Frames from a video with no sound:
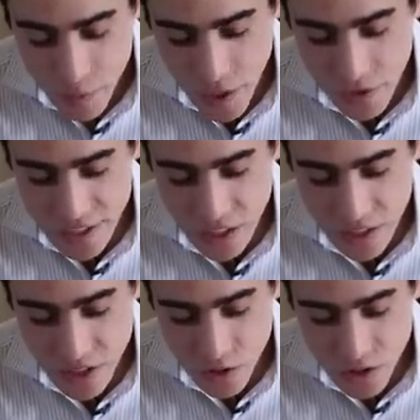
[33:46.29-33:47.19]
Perry
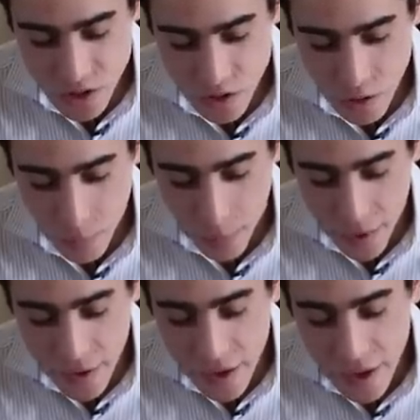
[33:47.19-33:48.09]
John 00.
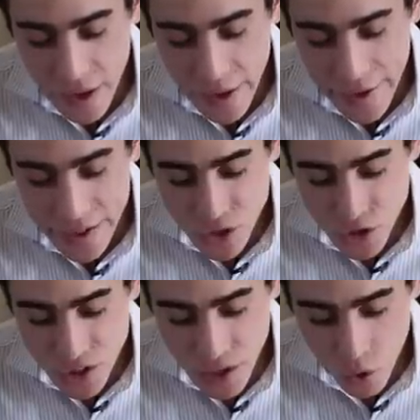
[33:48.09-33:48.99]

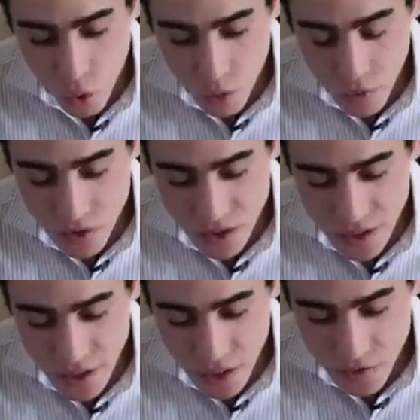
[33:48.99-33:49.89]
Estrogen and hormones
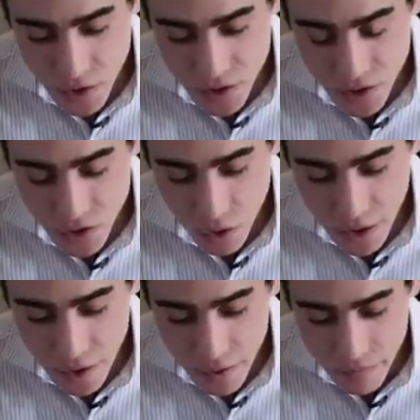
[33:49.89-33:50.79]
in dairy versus
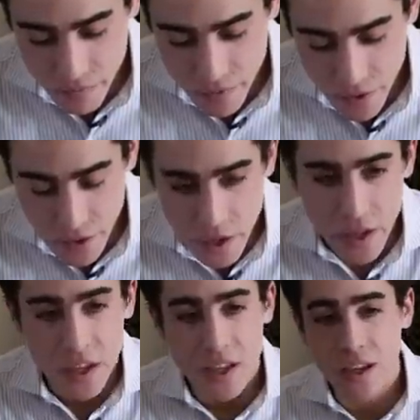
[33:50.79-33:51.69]
soy.
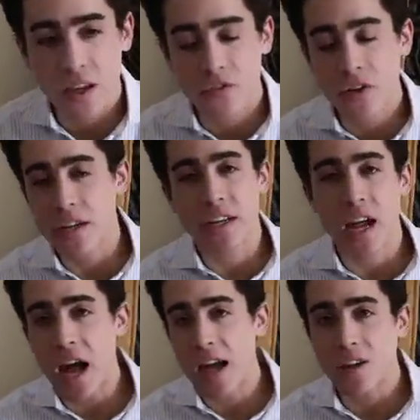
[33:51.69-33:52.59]
If you're eating
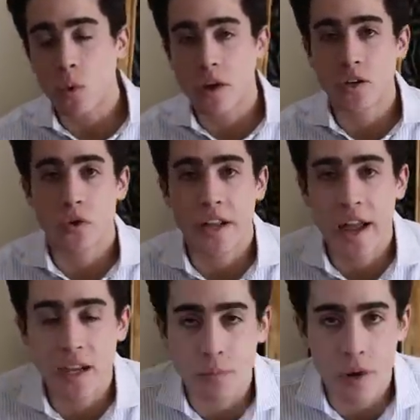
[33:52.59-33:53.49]
a high quality
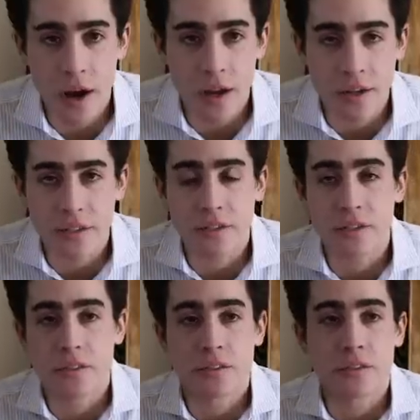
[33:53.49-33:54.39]
organic product,
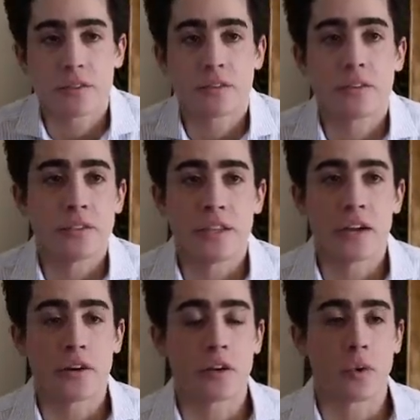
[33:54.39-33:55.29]

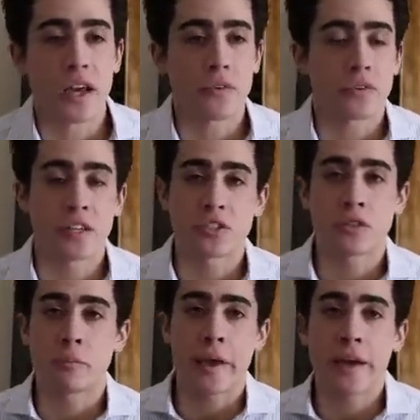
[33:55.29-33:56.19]
dairy, whatever, it
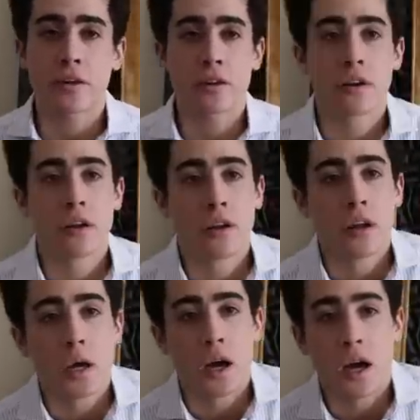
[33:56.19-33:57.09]
shouldn't matter.
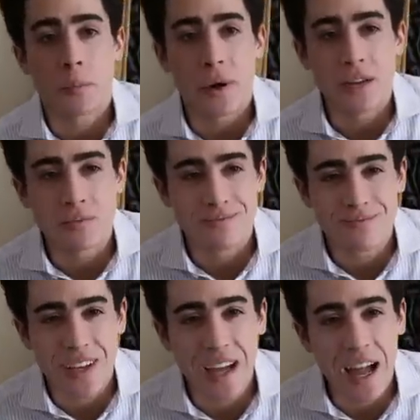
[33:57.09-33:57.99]
Uh, but
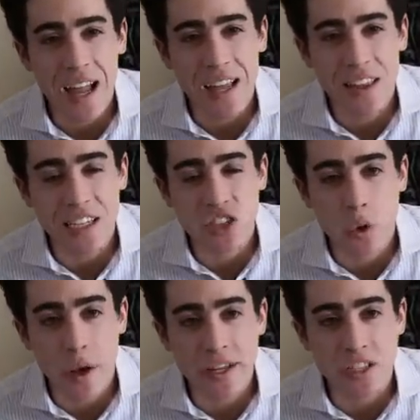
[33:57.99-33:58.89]
I, I, think
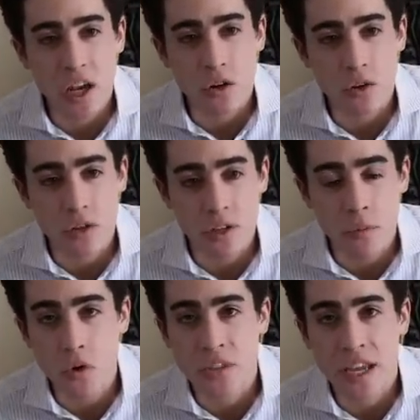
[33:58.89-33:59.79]
soy in general,
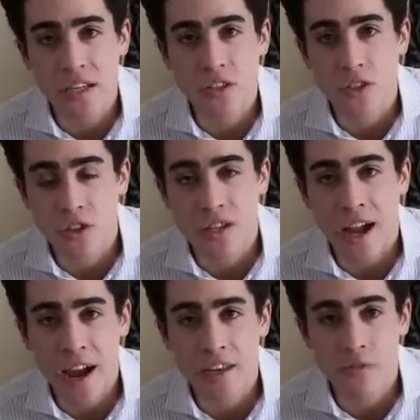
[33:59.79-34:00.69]
in most cases, should
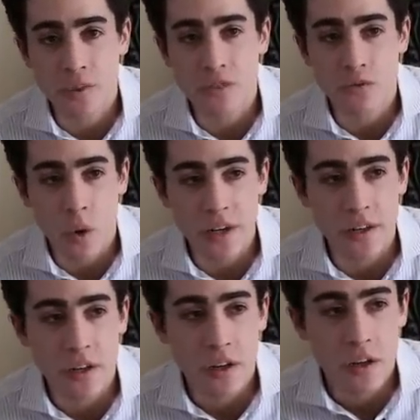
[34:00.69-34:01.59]
kind of be avoided,